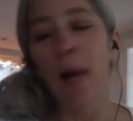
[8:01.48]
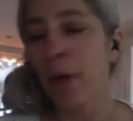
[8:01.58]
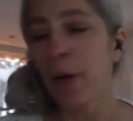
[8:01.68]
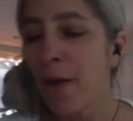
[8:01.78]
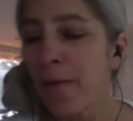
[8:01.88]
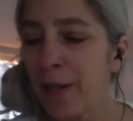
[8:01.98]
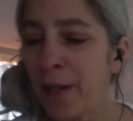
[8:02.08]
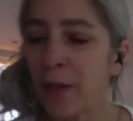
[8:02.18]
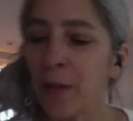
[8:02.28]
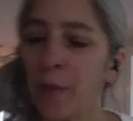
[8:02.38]

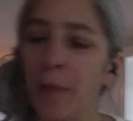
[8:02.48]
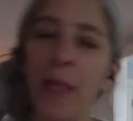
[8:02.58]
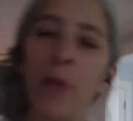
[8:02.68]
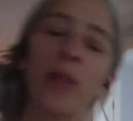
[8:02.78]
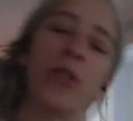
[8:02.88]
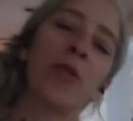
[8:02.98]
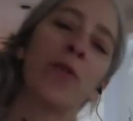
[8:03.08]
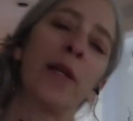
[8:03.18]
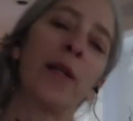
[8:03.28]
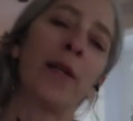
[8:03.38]
covenant to me, which is
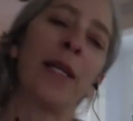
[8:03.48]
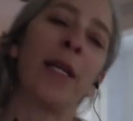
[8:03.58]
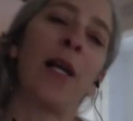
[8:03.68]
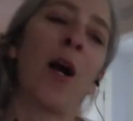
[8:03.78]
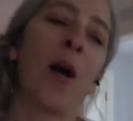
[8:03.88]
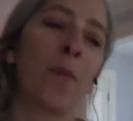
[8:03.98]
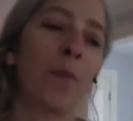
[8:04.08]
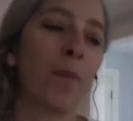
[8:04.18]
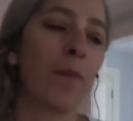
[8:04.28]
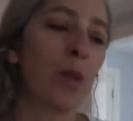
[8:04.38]
really
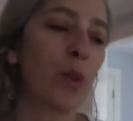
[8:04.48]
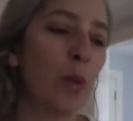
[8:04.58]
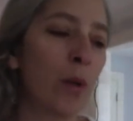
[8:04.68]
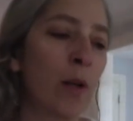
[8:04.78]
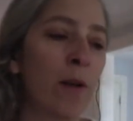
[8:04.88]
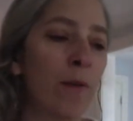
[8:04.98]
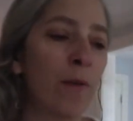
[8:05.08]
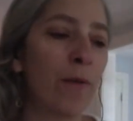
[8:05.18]
sort of